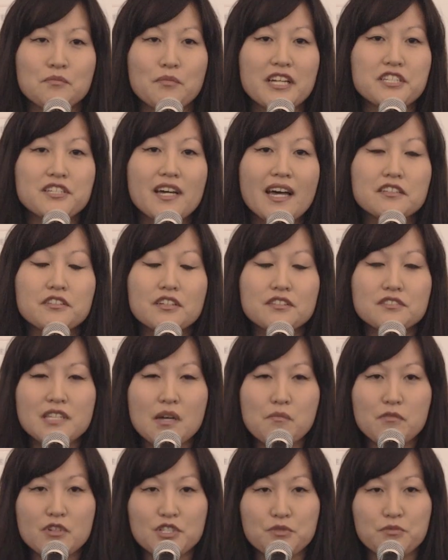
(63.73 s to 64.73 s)
My childhood
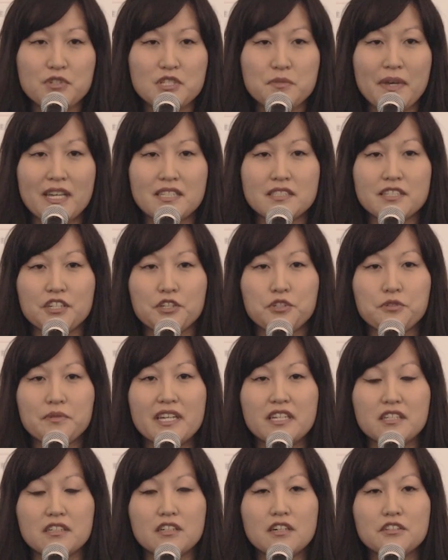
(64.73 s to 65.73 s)
summers were spent at
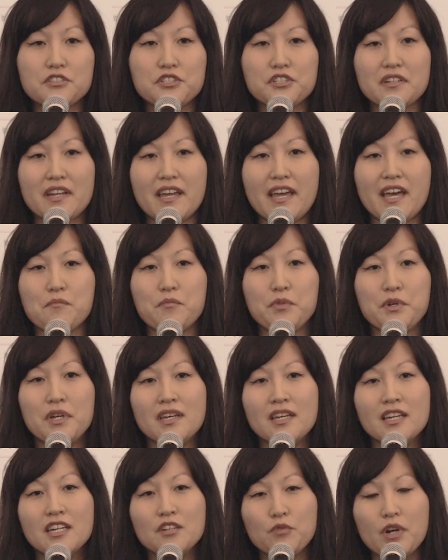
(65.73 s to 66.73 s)
Korean culture camp,
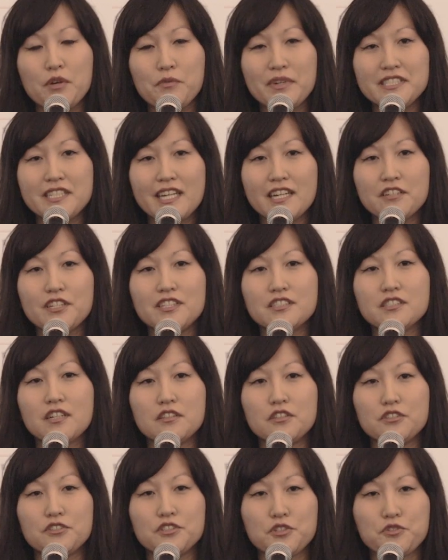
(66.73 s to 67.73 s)
where we dared each
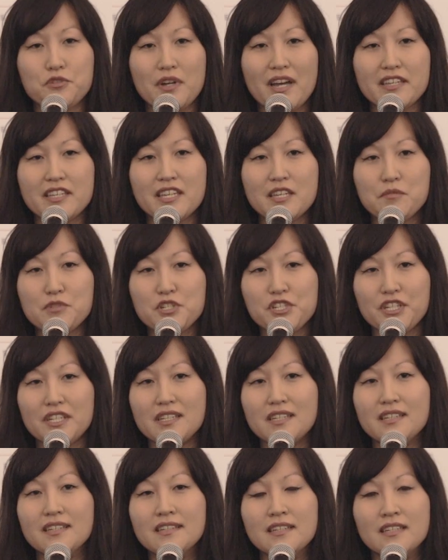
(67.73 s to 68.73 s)
other to try
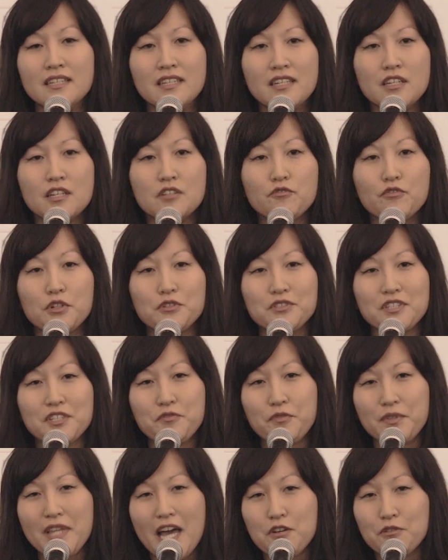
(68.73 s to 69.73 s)
kimchi,
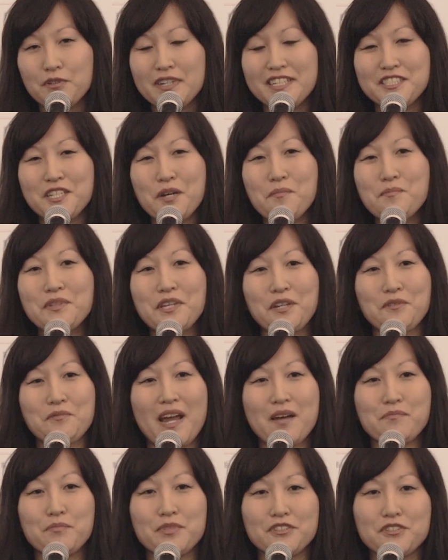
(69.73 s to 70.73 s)
folded floury dumpling
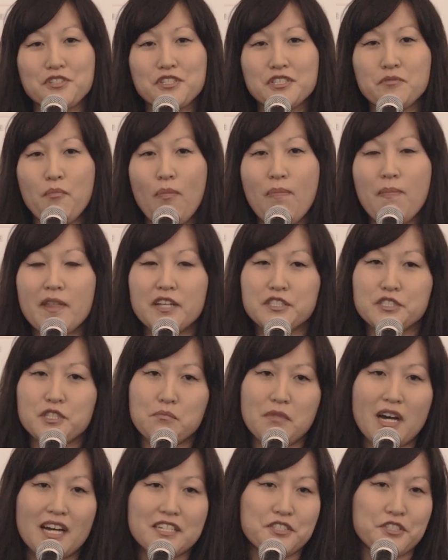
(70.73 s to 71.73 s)
wrappers into
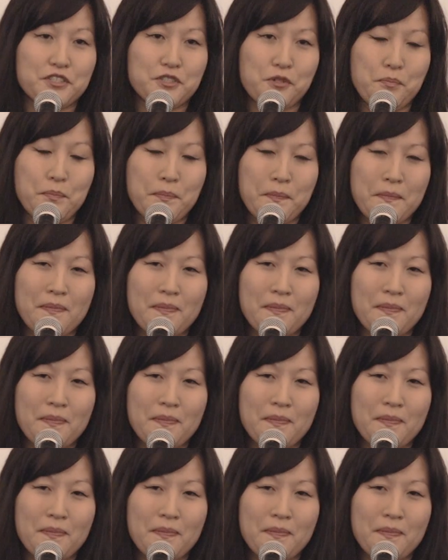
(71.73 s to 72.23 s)
mandu,